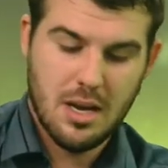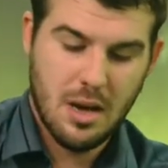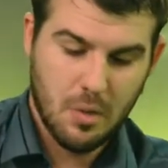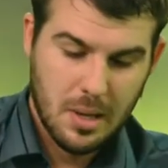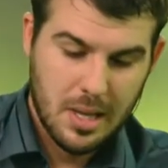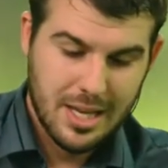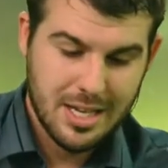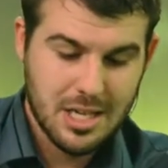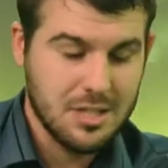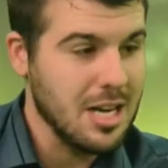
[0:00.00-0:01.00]
Now he
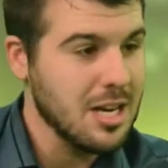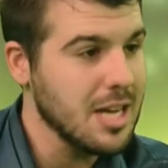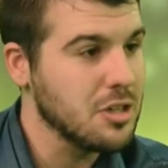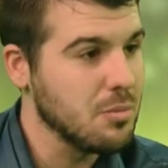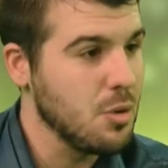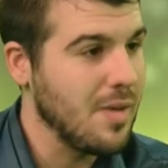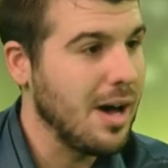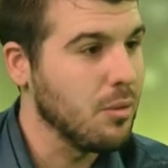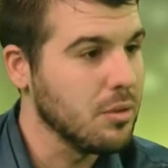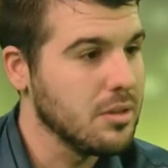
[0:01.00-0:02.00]
says they need to move
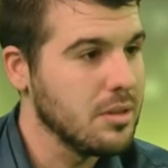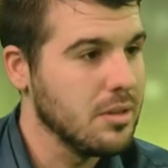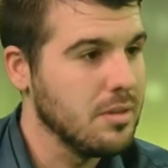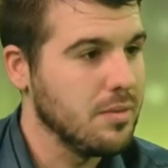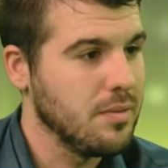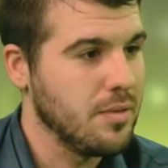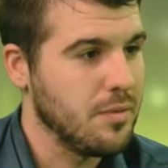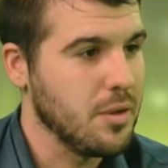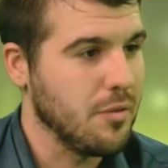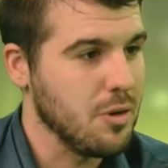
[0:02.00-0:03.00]
out
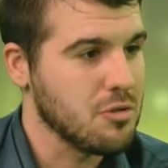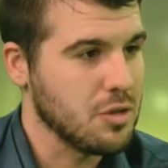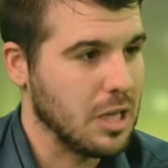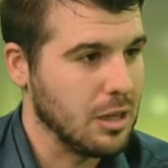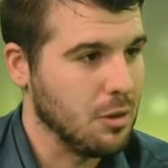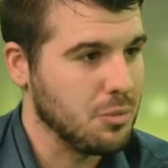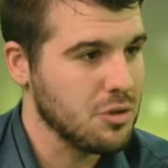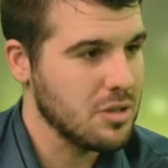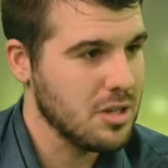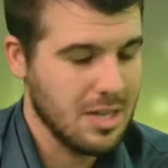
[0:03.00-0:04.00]
for the future of the club.
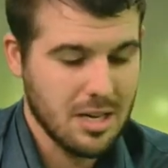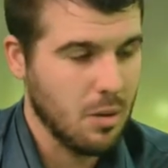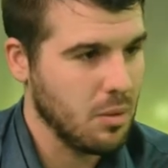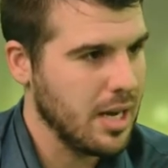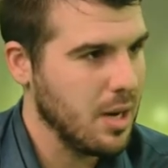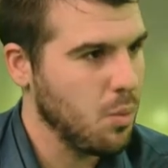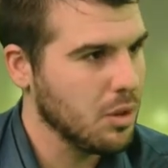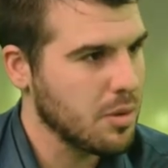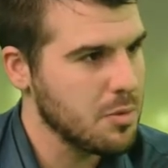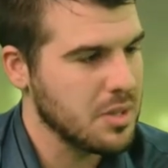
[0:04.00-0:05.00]
Just
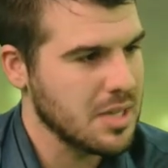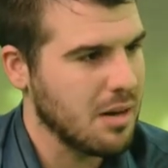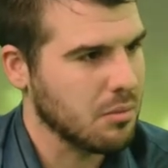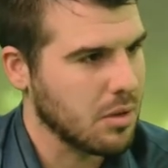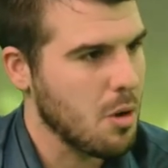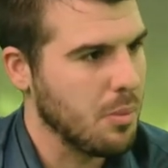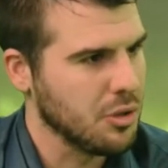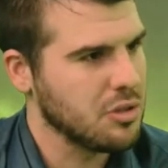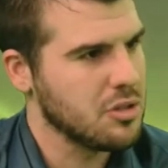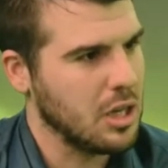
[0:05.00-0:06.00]
will Grimsby Town go
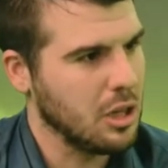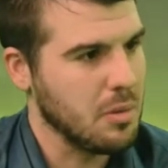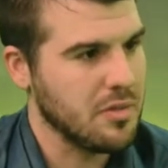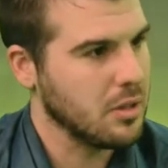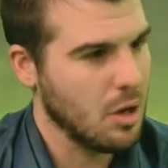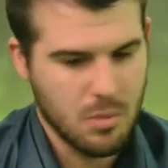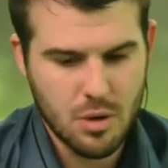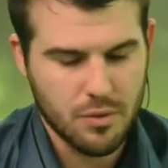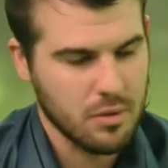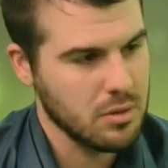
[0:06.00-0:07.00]
bust as a club if they don't move?